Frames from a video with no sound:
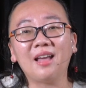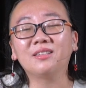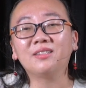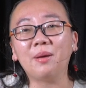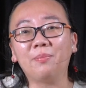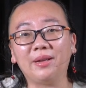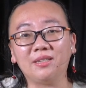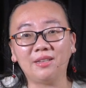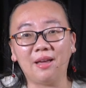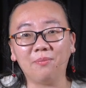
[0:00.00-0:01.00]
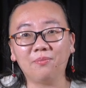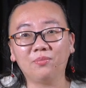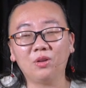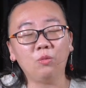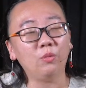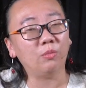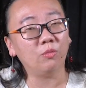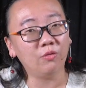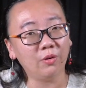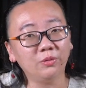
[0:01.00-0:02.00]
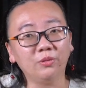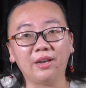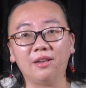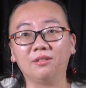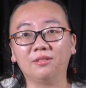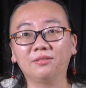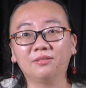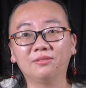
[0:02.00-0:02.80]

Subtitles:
And step by step, we will move on together.